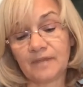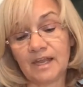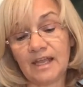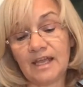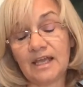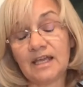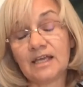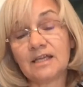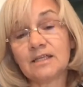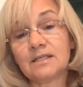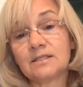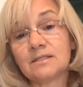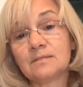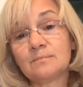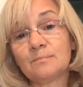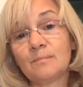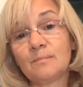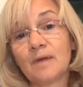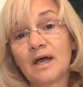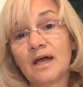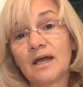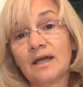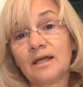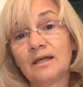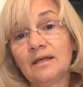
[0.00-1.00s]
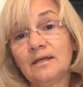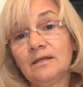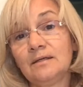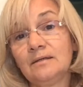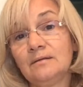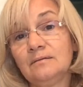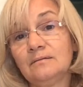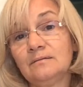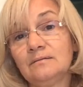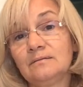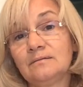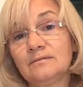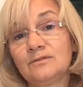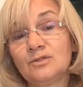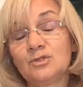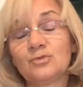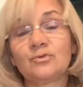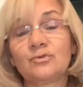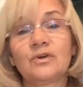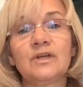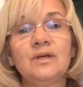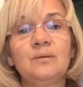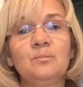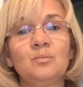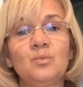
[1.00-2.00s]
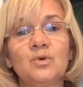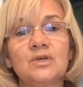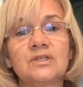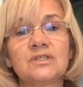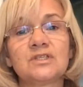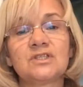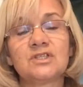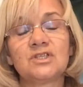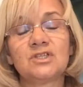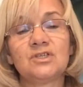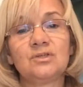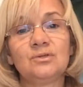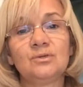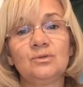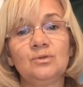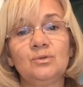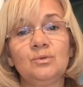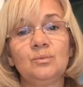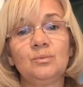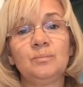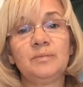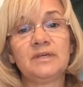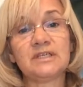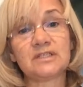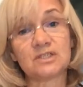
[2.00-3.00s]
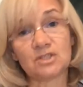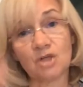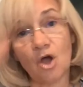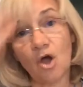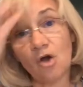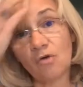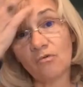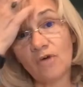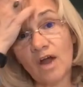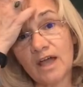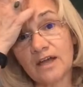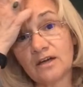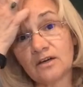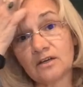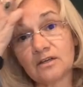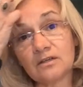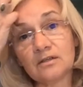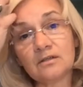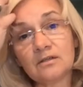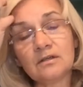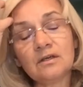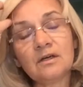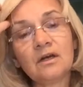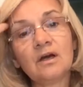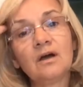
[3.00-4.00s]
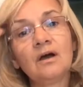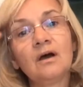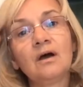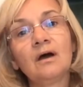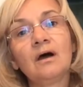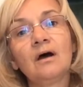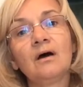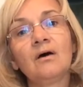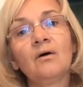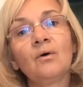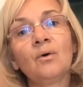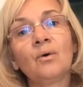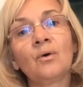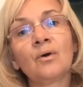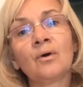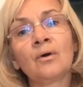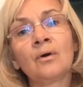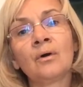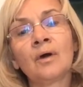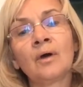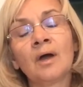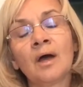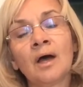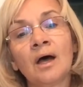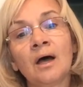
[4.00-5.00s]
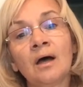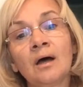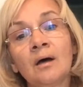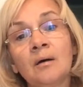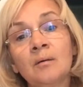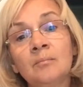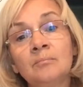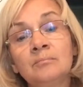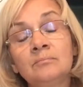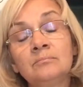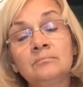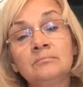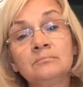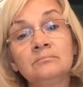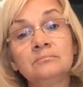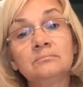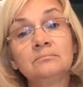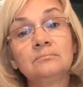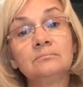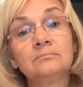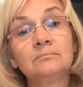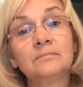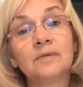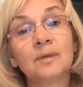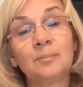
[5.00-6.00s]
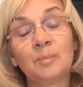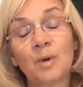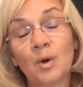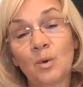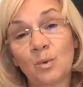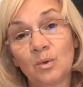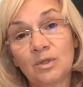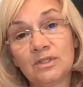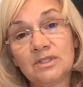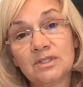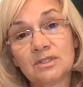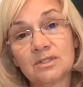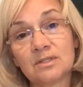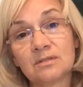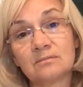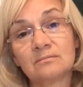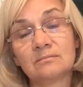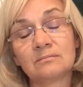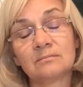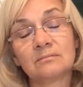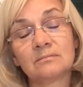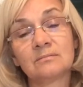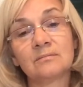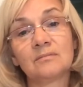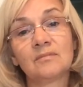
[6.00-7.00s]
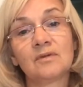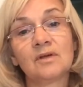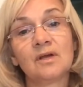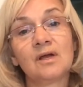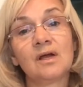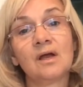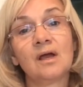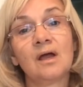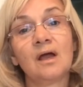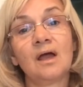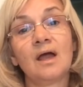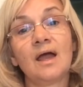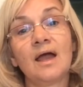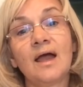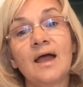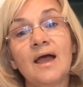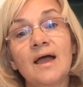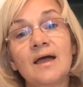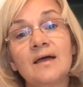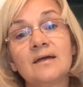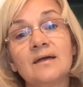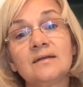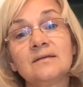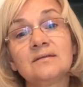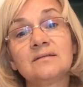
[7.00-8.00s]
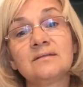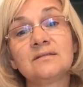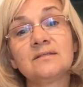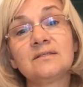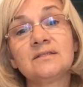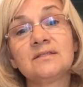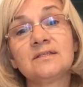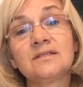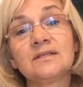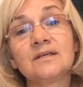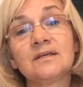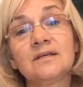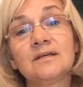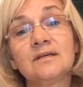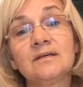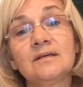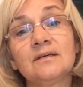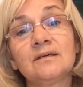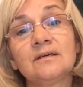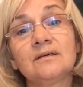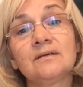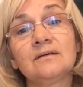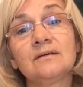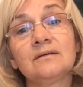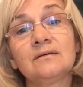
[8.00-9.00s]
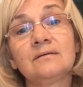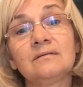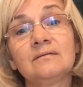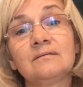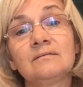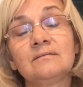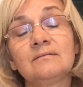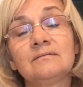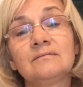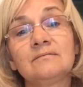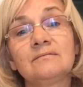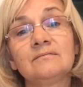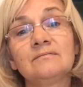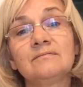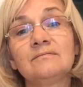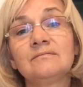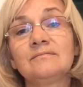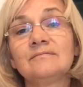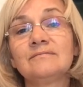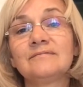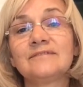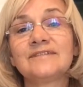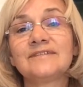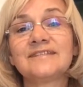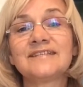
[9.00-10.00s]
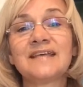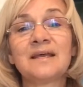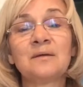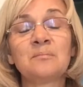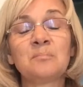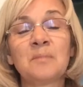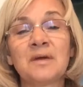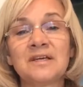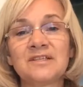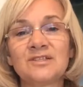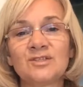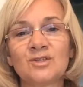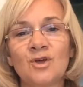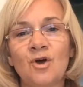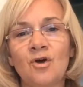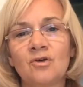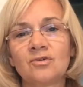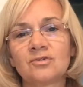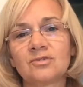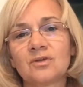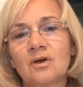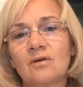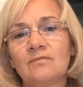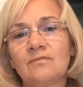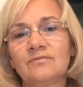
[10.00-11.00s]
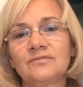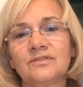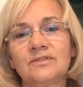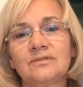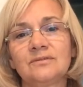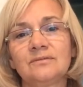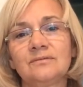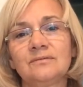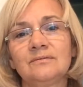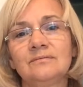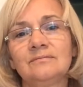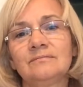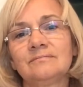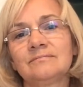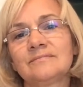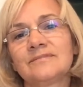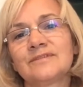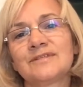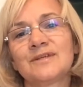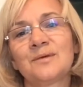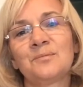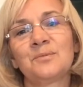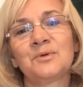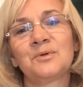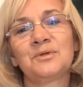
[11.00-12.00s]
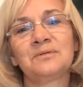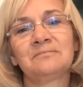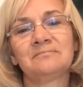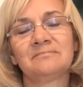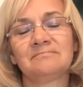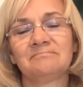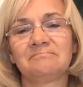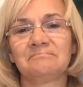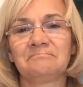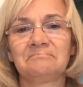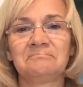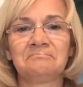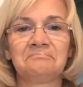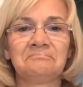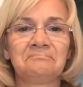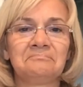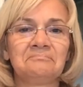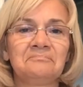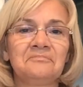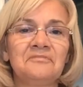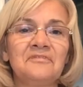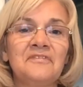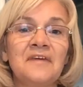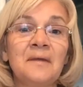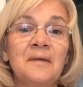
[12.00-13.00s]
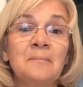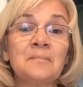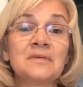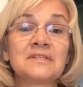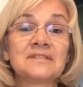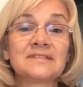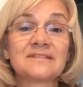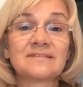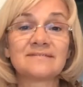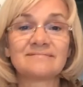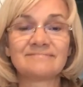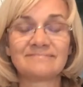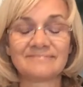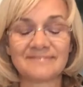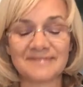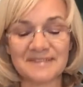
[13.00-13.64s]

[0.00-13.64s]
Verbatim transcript: And my dream was to be a songwriter or um, a poet and uh, send my songs off to someone famous.